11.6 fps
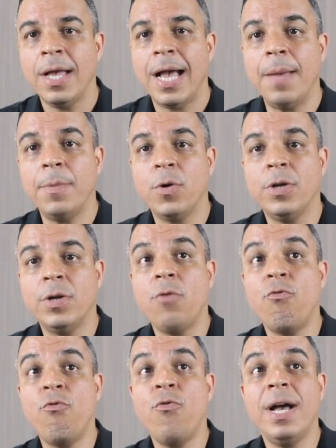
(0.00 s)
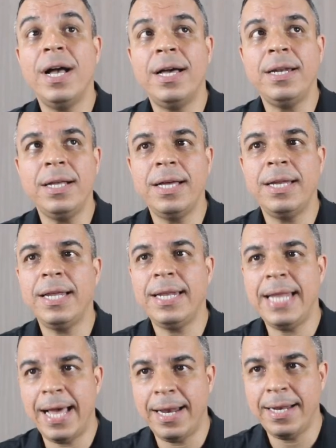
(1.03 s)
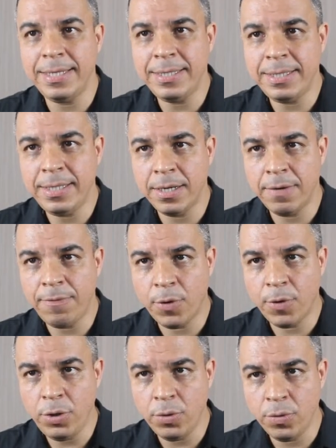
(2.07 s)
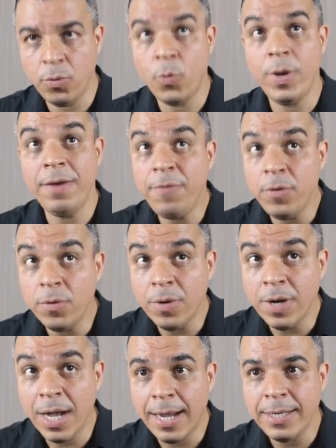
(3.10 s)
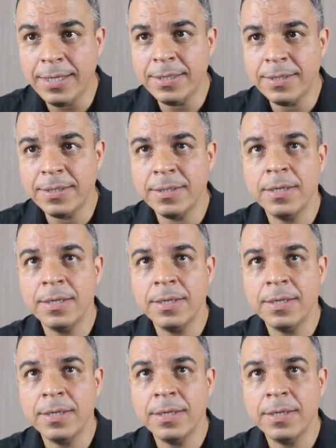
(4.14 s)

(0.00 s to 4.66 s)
I'm gonna run an analysis here for you, with you guys,